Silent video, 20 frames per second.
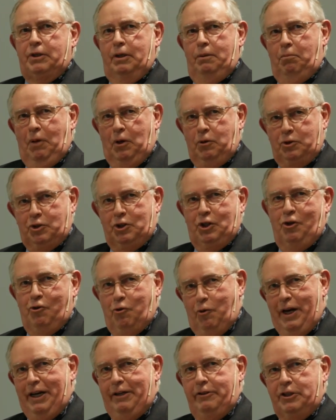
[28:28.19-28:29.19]
and most
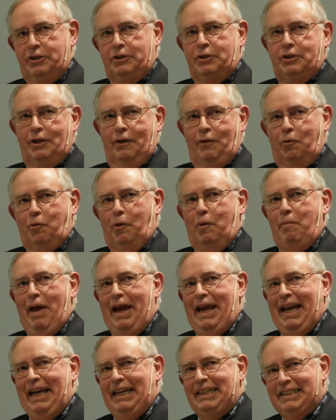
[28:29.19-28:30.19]
egregious of the
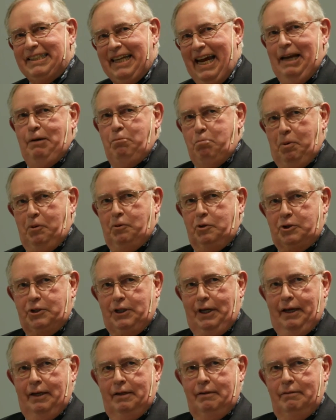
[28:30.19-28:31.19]
remaining
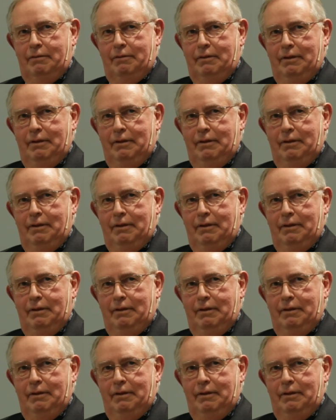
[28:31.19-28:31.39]
10%